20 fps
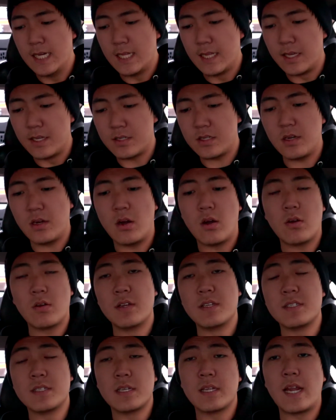this car
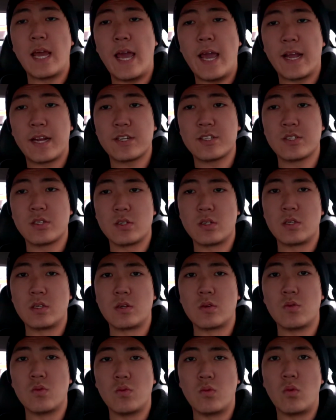isn't actually
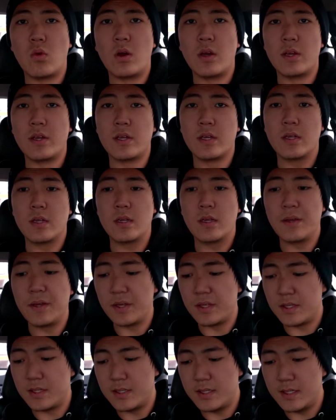what
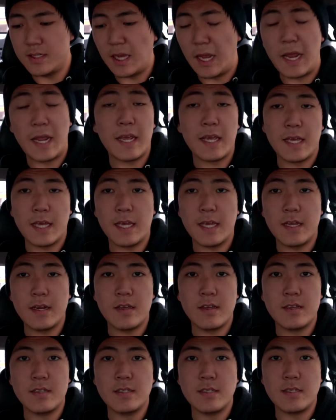it's saying it
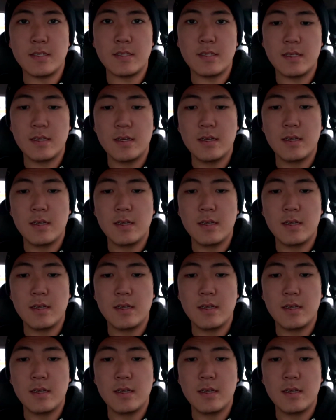is.